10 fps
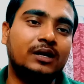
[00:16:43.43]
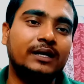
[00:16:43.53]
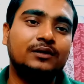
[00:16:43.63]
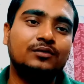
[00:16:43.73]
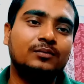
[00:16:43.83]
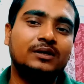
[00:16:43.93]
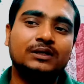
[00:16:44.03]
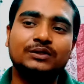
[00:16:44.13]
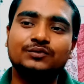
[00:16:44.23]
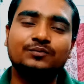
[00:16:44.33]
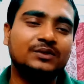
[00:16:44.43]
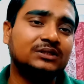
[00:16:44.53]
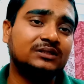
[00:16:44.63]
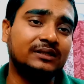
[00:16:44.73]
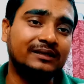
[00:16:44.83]
I recommend you
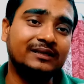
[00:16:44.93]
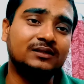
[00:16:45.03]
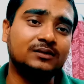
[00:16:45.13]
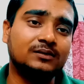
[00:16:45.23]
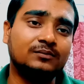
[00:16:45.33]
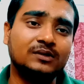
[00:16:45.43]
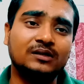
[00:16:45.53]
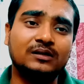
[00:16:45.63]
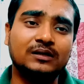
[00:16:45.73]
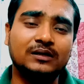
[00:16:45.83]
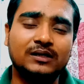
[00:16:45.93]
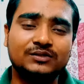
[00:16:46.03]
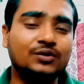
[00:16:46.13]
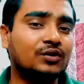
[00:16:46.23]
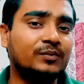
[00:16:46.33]
must read
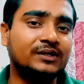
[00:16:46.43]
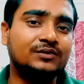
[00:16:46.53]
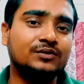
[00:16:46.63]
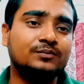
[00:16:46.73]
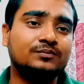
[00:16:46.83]
stoichiometry